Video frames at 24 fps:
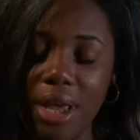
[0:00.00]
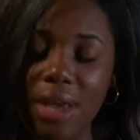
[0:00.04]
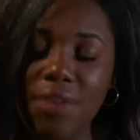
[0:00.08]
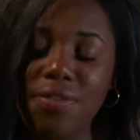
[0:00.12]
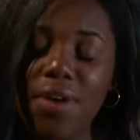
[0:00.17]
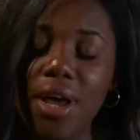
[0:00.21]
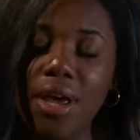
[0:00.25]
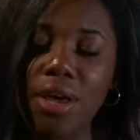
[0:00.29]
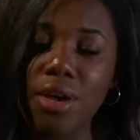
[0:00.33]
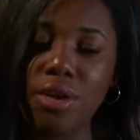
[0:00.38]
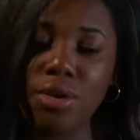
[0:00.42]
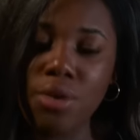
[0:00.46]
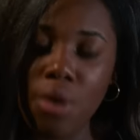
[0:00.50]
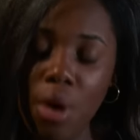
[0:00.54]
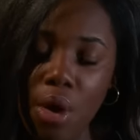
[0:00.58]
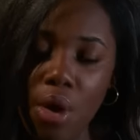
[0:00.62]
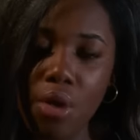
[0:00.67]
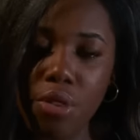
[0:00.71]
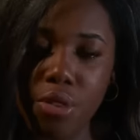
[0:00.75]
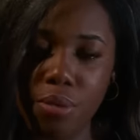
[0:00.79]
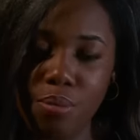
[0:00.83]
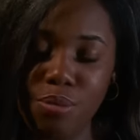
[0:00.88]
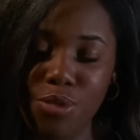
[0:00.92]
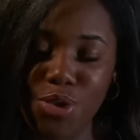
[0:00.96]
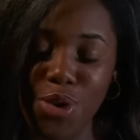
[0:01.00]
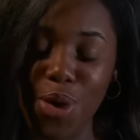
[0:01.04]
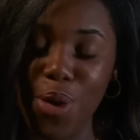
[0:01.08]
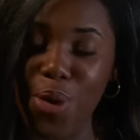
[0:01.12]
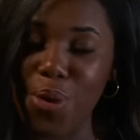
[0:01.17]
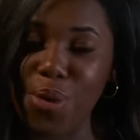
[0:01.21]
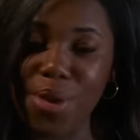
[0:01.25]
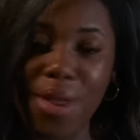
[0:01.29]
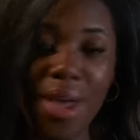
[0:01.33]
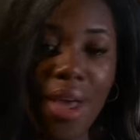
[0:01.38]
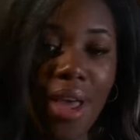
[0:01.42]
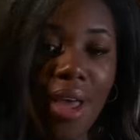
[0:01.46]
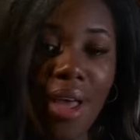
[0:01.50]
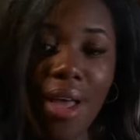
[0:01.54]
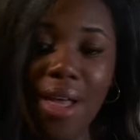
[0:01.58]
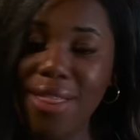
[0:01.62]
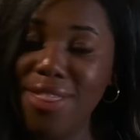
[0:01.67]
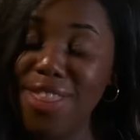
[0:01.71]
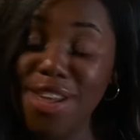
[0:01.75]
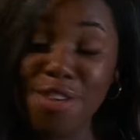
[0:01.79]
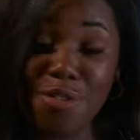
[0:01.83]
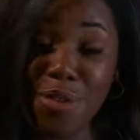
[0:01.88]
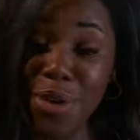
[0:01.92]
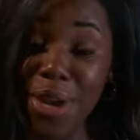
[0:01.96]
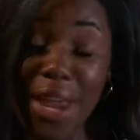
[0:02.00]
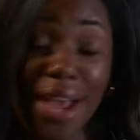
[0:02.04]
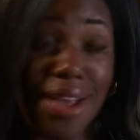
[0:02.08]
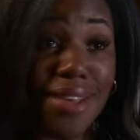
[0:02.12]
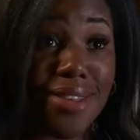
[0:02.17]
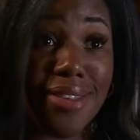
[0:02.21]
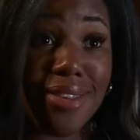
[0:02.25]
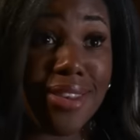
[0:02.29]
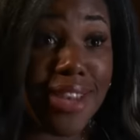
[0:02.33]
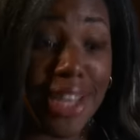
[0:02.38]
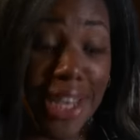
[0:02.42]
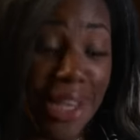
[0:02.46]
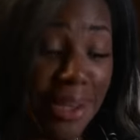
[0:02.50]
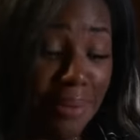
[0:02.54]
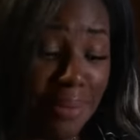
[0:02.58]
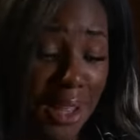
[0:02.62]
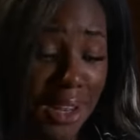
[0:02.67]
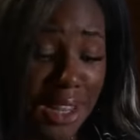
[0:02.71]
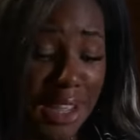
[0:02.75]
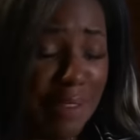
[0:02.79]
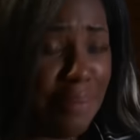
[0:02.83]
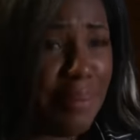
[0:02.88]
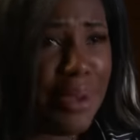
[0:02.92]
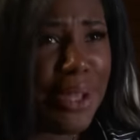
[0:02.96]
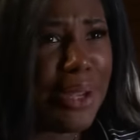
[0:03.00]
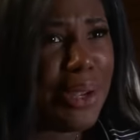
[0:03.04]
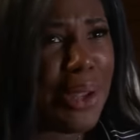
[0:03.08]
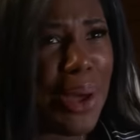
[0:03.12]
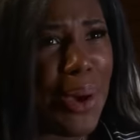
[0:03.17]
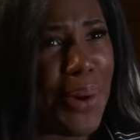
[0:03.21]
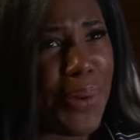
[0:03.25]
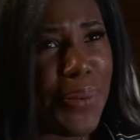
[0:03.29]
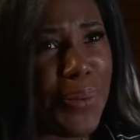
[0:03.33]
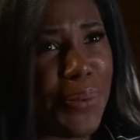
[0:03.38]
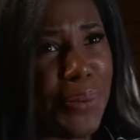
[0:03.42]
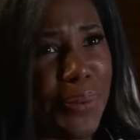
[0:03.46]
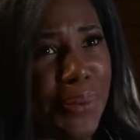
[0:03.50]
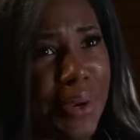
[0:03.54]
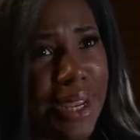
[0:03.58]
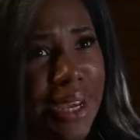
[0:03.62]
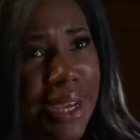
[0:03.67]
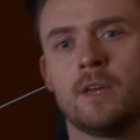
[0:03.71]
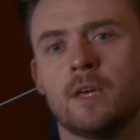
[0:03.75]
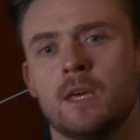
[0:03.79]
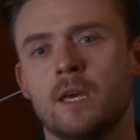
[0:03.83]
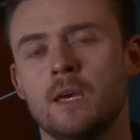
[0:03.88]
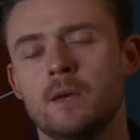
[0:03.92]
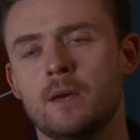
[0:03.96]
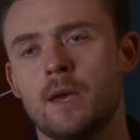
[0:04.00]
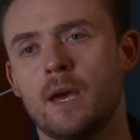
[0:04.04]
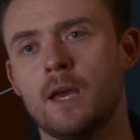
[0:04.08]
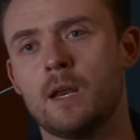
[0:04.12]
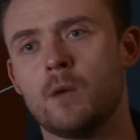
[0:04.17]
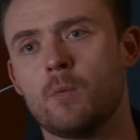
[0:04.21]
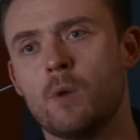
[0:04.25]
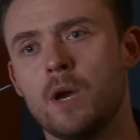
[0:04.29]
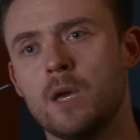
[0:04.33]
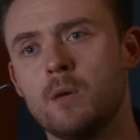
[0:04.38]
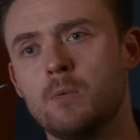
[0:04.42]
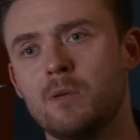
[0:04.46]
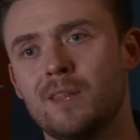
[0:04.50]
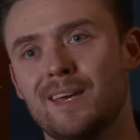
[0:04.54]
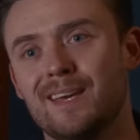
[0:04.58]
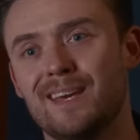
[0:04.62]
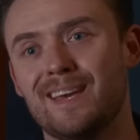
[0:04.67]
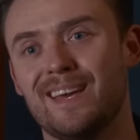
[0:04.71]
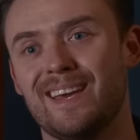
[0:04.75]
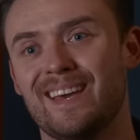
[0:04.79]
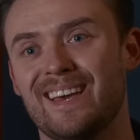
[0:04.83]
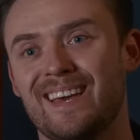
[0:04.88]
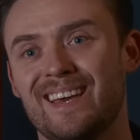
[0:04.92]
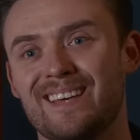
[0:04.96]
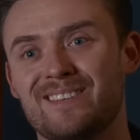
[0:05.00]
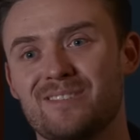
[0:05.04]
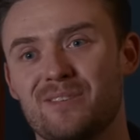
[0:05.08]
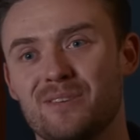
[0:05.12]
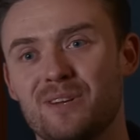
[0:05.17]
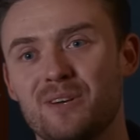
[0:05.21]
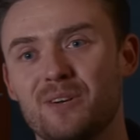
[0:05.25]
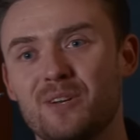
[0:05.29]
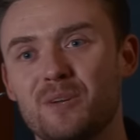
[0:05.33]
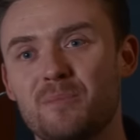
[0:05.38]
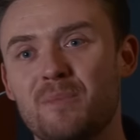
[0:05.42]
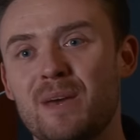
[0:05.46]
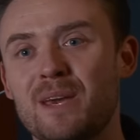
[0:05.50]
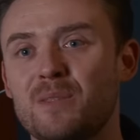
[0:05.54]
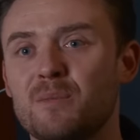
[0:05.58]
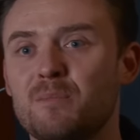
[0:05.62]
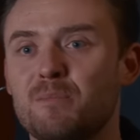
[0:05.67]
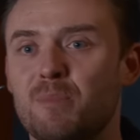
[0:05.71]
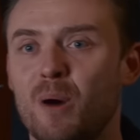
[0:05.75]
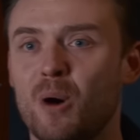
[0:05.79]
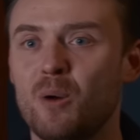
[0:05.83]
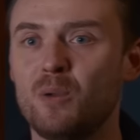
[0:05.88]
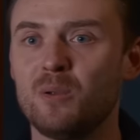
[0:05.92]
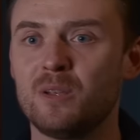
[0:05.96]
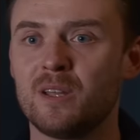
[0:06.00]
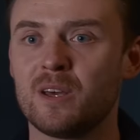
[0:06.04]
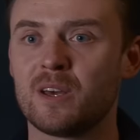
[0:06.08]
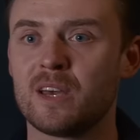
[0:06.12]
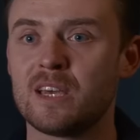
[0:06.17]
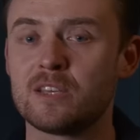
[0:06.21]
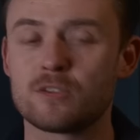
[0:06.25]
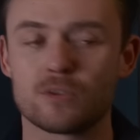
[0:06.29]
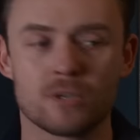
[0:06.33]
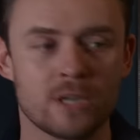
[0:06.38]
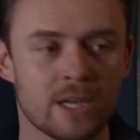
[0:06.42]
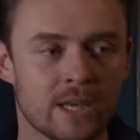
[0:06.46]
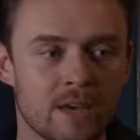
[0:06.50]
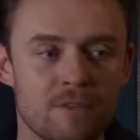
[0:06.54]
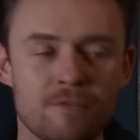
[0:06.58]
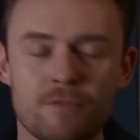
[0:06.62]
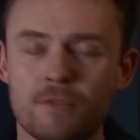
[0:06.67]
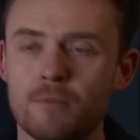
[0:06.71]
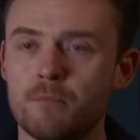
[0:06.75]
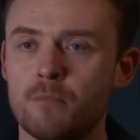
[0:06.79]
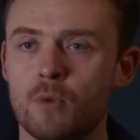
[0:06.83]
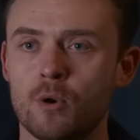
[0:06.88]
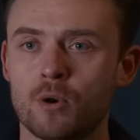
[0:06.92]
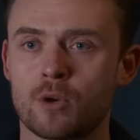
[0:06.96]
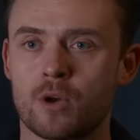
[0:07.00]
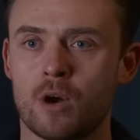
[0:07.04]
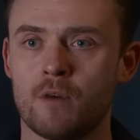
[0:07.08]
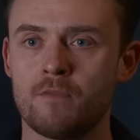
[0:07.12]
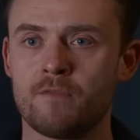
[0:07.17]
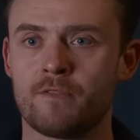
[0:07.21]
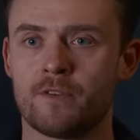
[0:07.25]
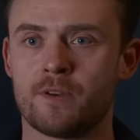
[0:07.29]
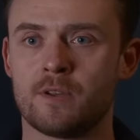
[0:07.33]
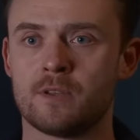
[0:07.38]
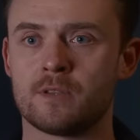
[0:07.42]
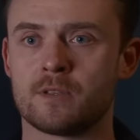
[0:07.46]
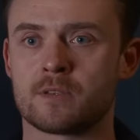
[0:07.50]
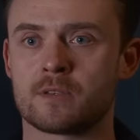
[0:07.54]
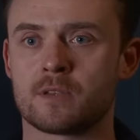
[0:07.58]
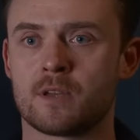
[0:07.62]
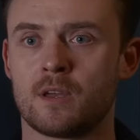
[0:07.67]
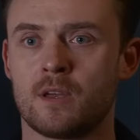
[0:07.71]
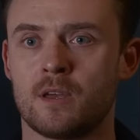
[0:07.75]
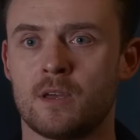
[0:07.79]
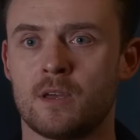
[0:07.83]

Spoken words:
if I ignore them, Joel, they'll run out of steam, they'll leave me alone. If they keep getting away with it, it's only gonna make them bolder. It's gonna give them more confidence.